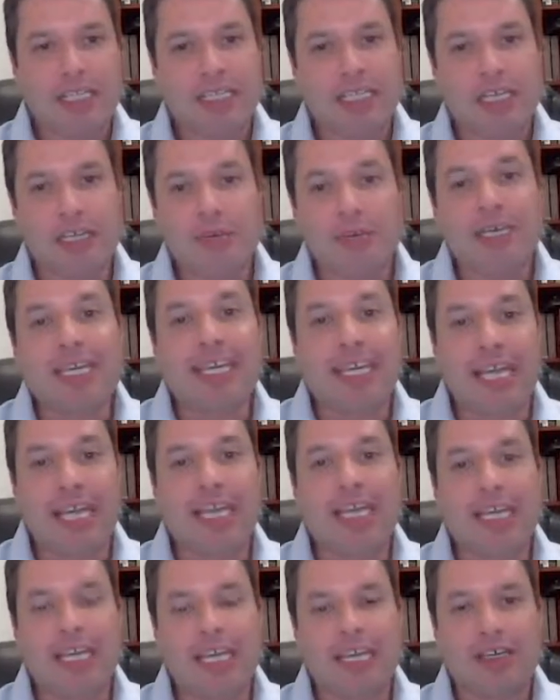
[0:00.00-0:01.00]
to the
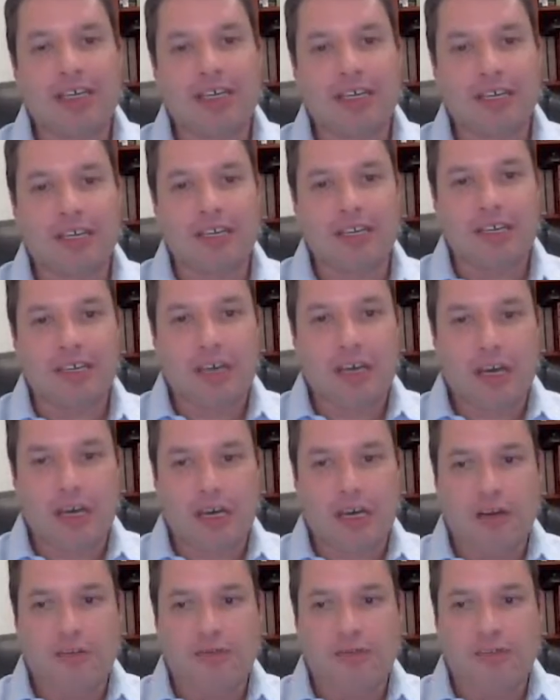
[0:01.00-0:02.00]
beginning
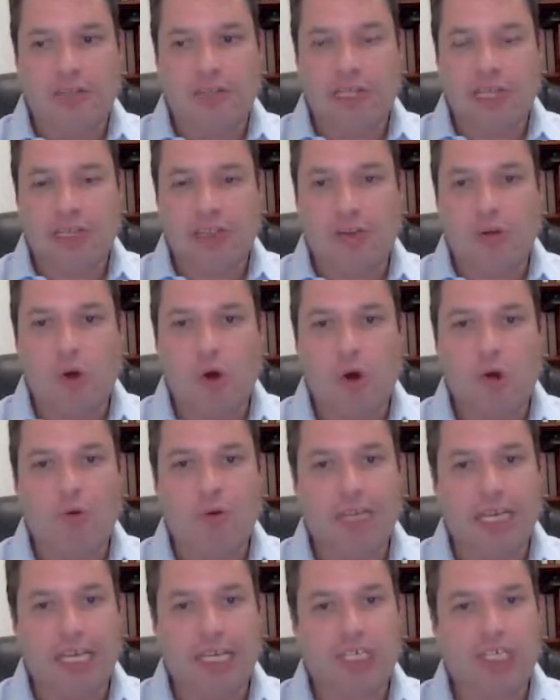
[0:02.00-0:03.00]
of this whole
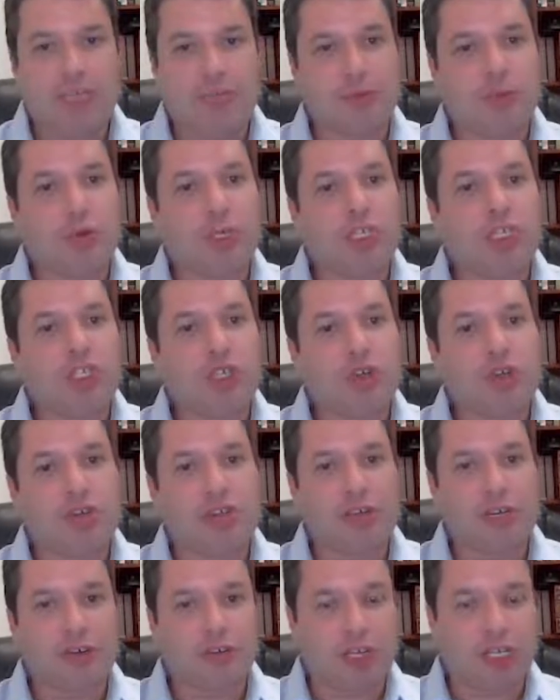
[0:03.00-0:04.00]
relationship between
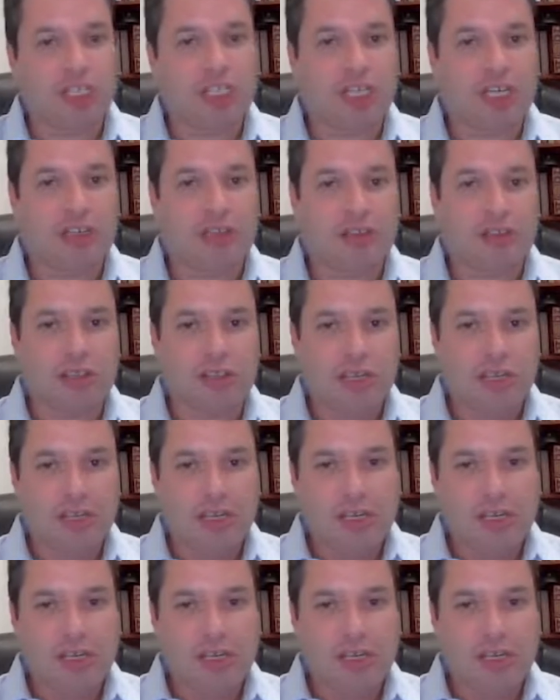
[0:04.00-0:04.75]
Jews and Christians,